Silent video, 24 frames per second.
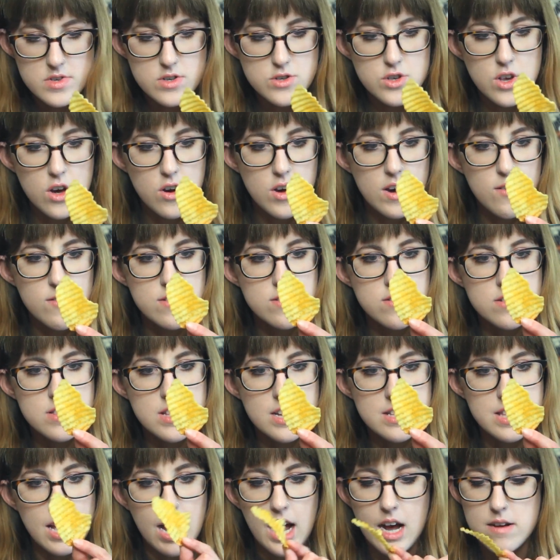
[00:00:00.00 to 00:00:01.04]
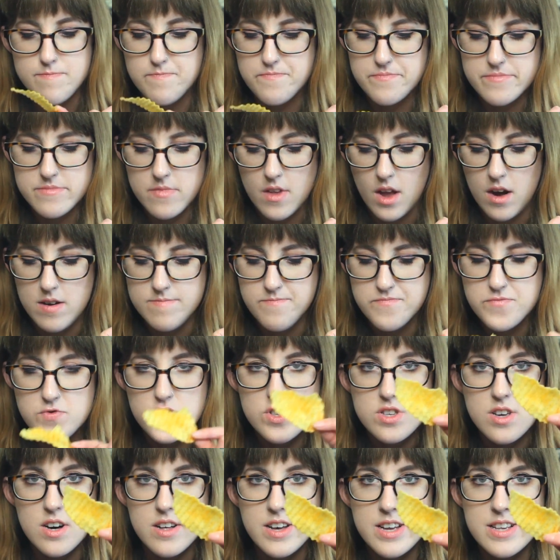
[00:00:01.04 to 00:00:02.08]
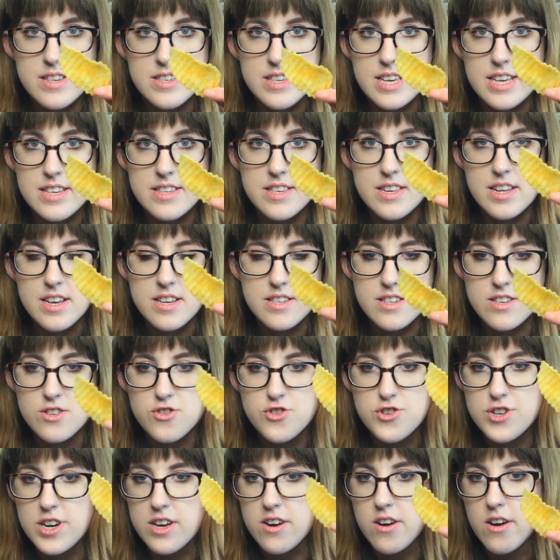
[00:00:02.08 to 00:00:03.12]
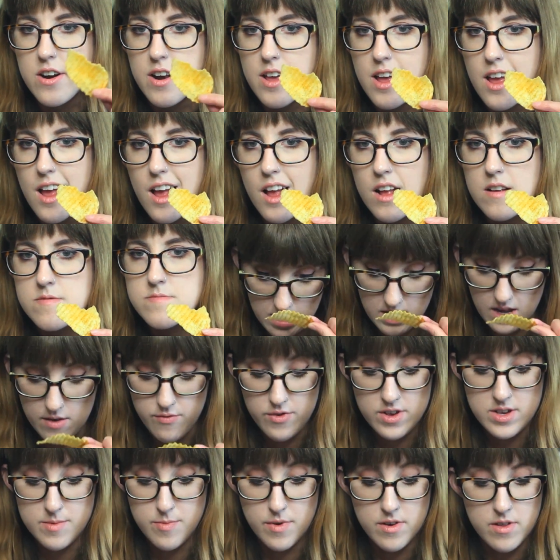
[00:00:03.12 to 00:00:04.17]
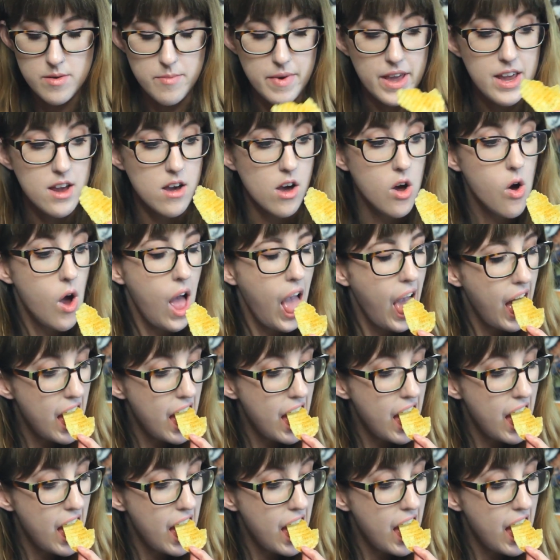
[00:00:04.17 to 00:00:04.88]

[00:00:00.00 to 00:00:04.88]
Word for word: So that one looks like that. Just got like seasonings and shit on it. Definitely smell the mango.